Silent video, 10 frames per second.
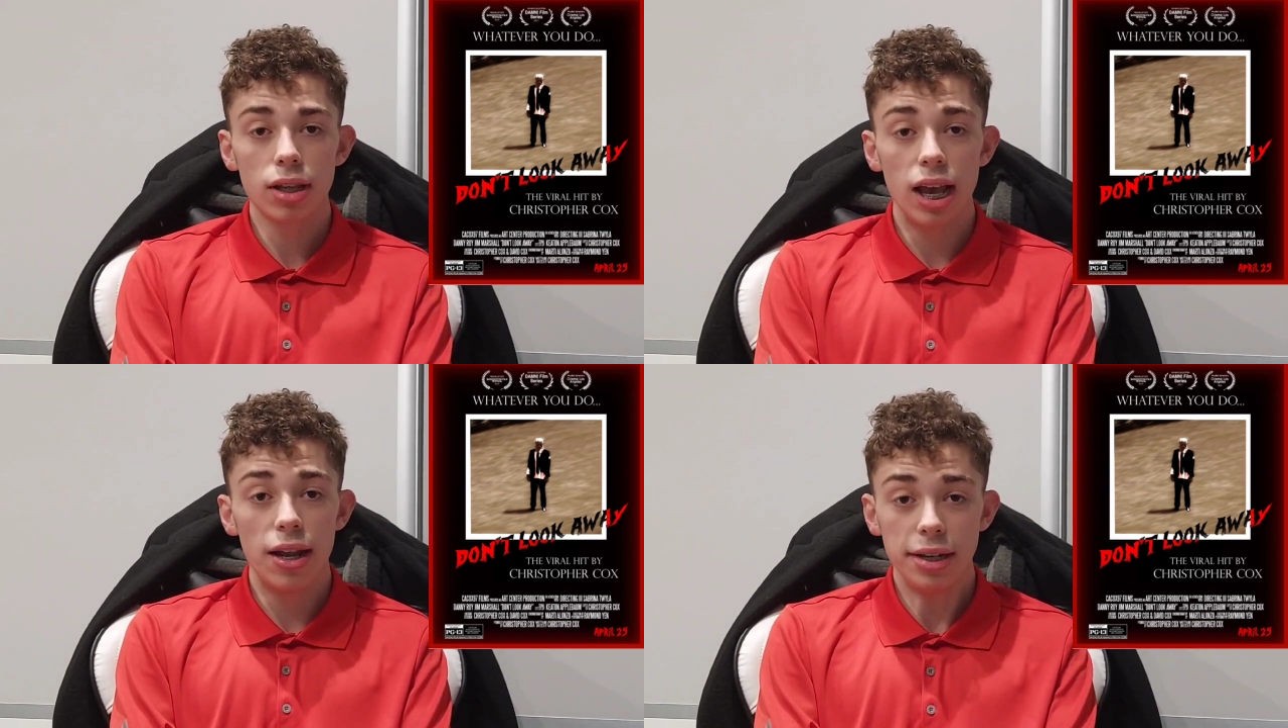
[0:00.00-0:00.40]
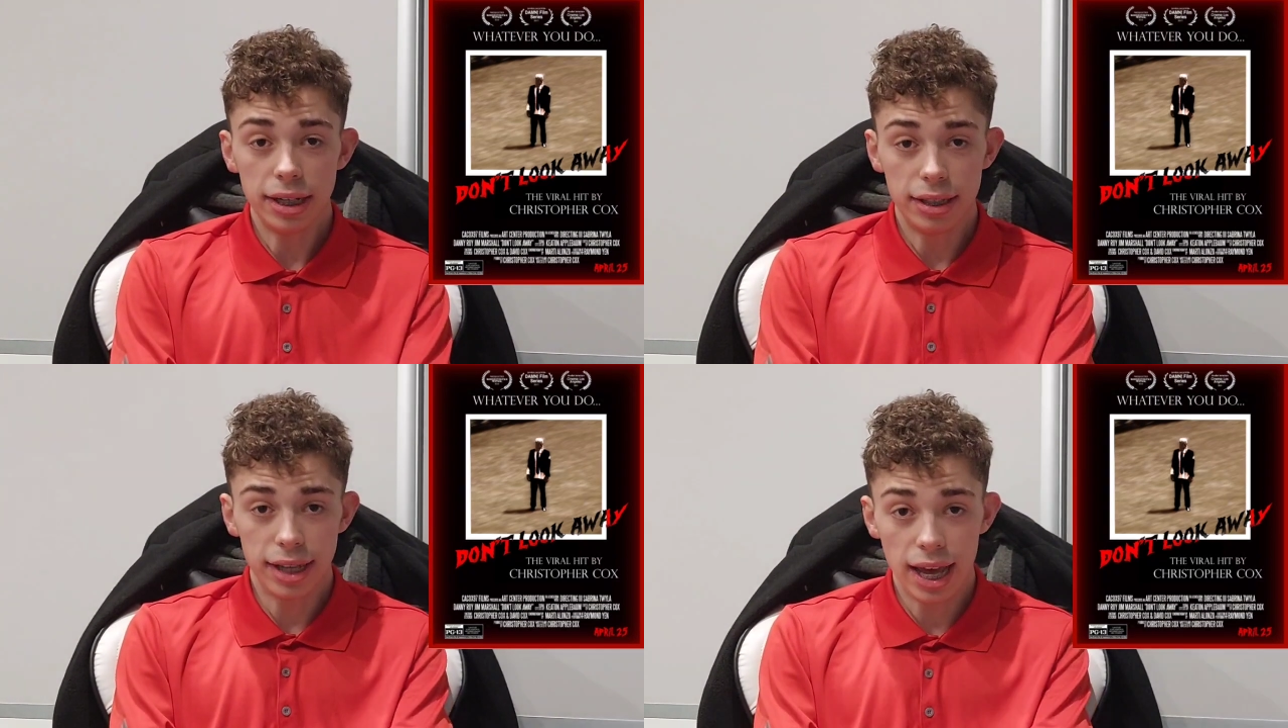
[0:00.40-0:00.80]
And
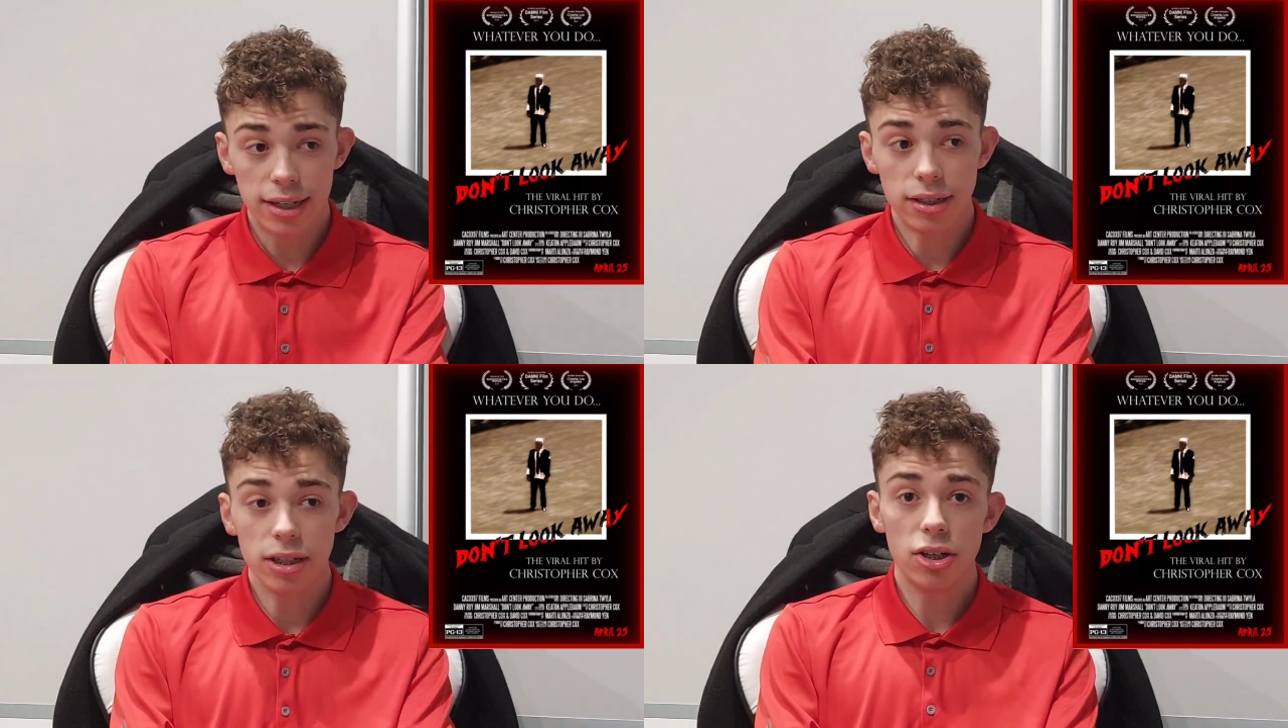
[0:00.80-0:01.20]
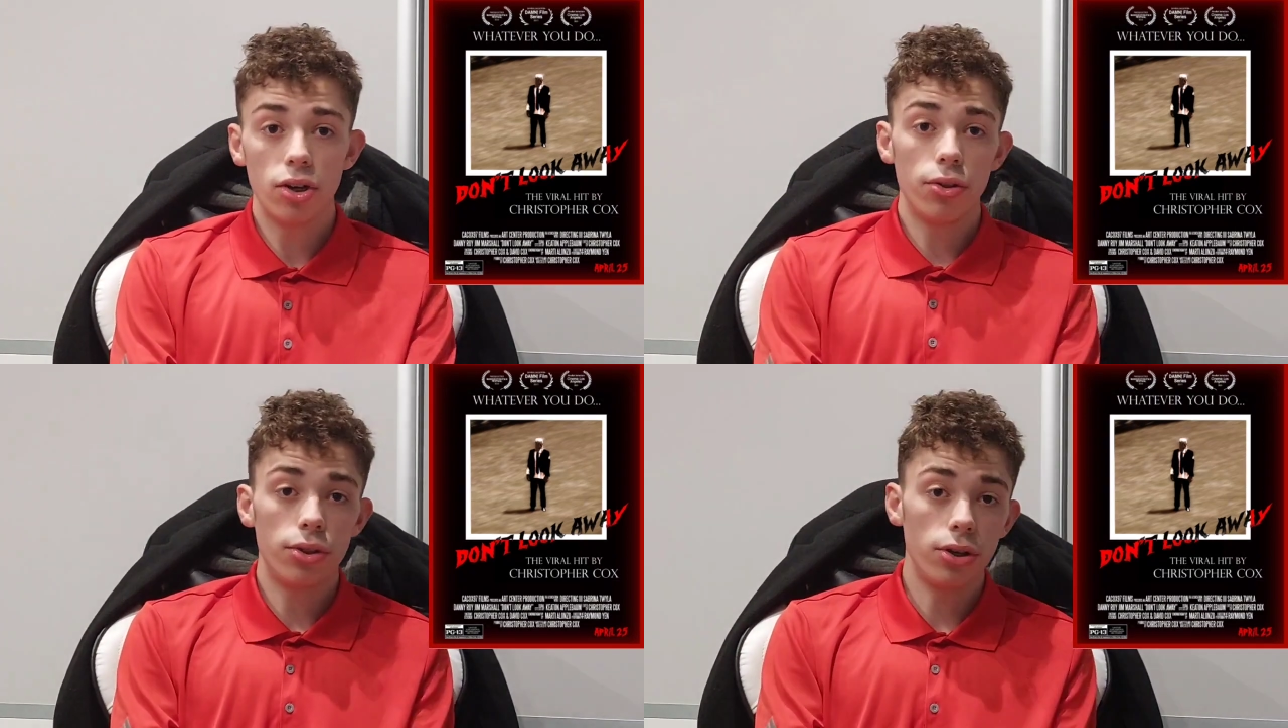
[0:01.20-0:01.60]
near the end,
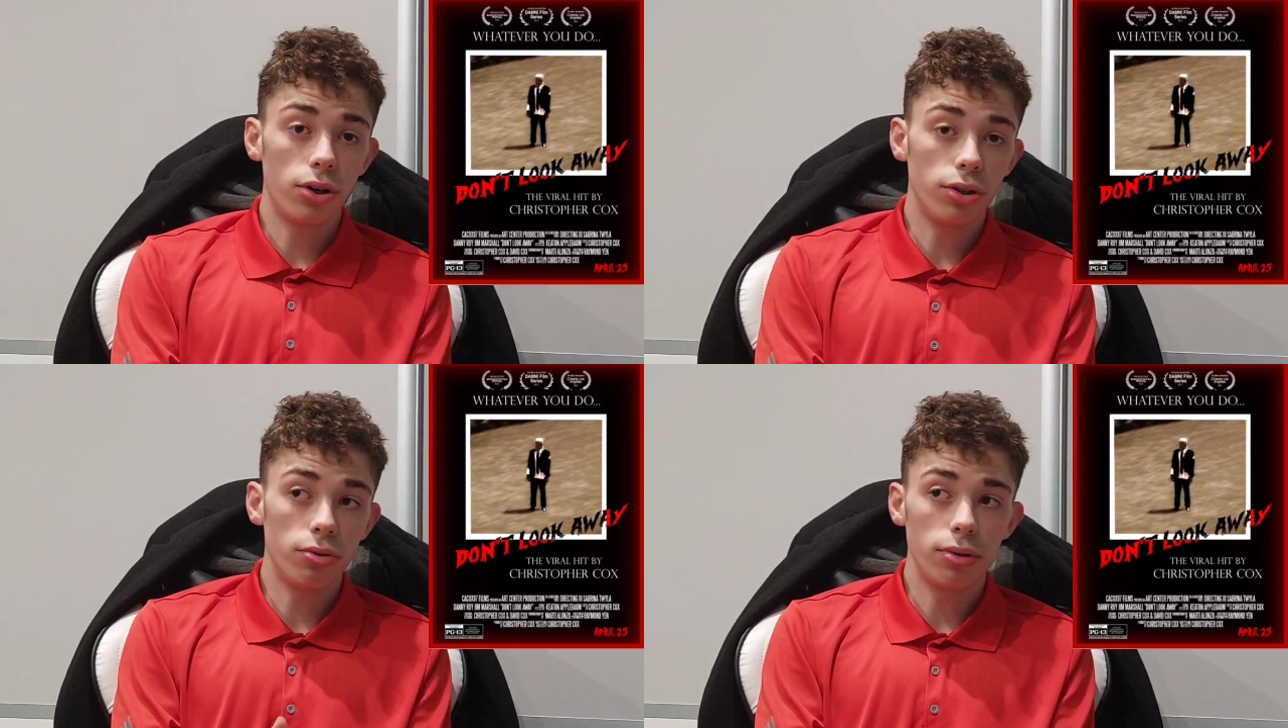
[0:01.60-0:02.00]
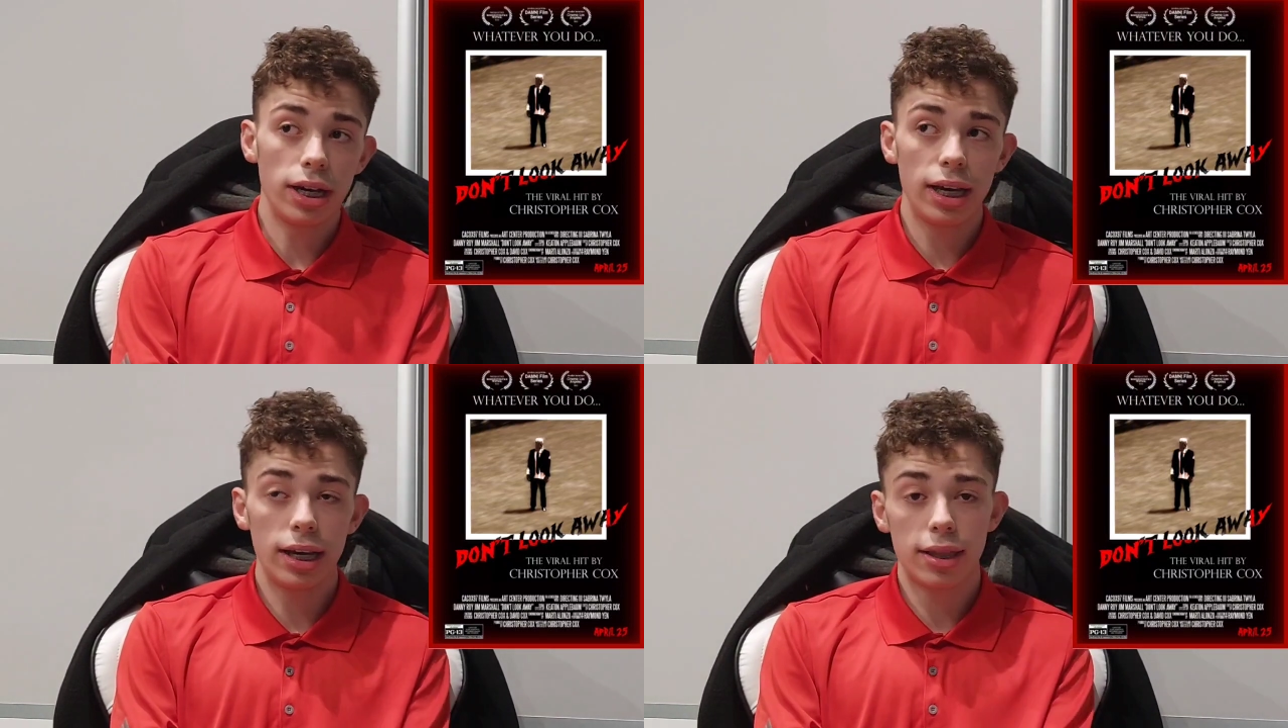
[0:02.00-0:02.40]
the only
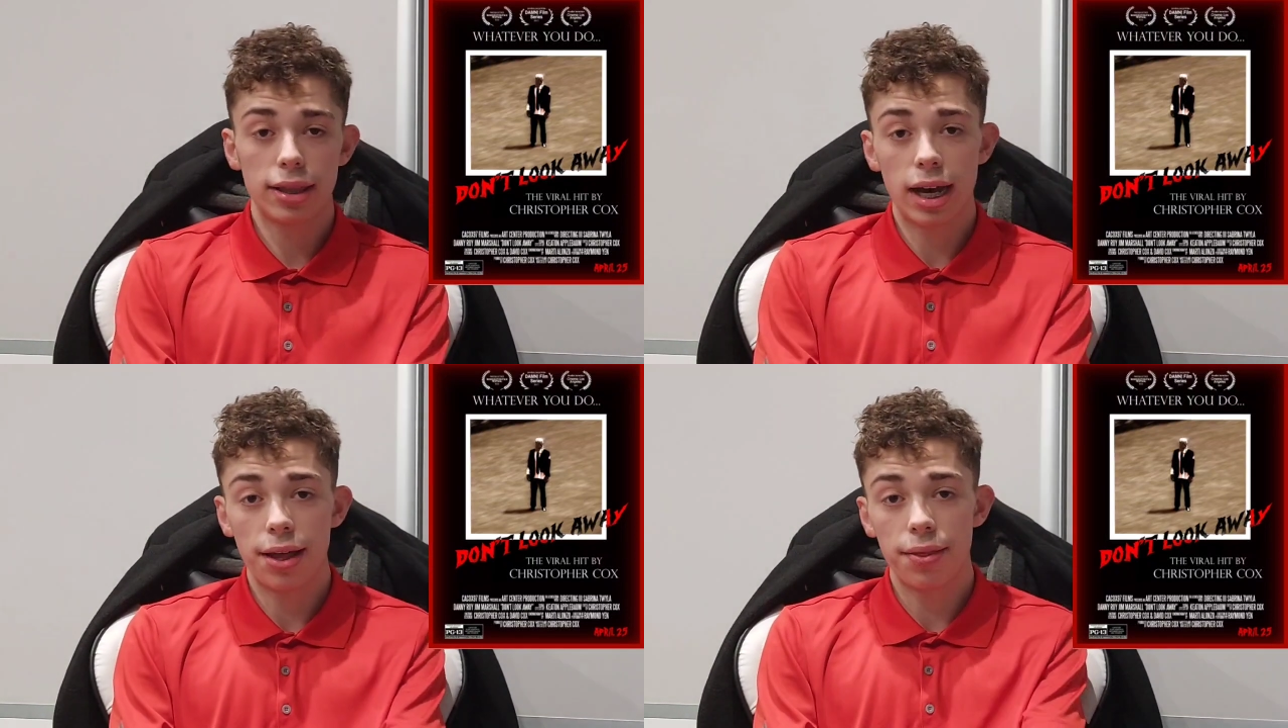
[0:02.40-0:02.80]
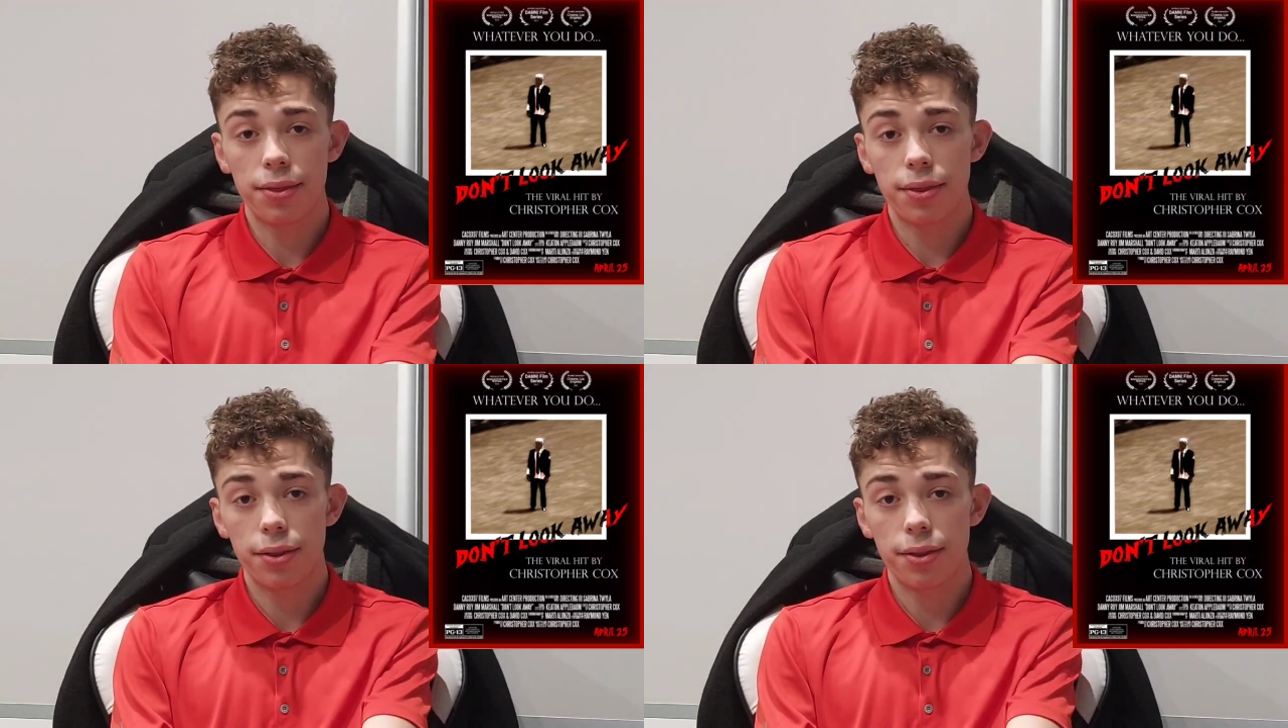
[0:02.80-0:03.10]
way that